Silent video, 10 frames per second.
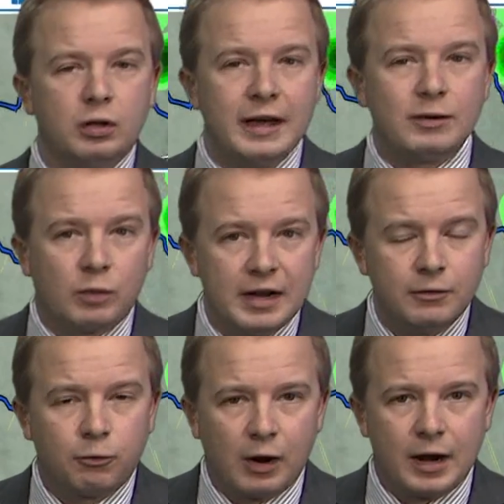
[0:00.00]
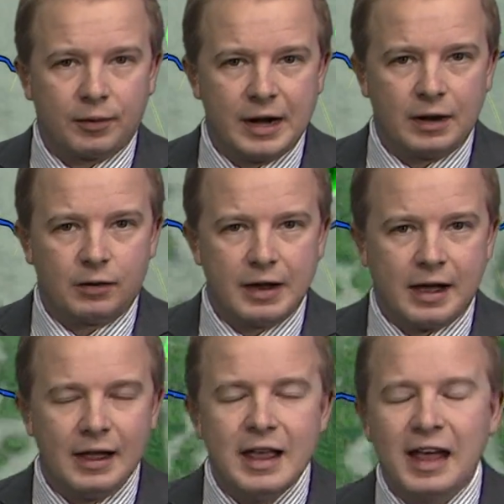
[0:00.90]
light rain for our area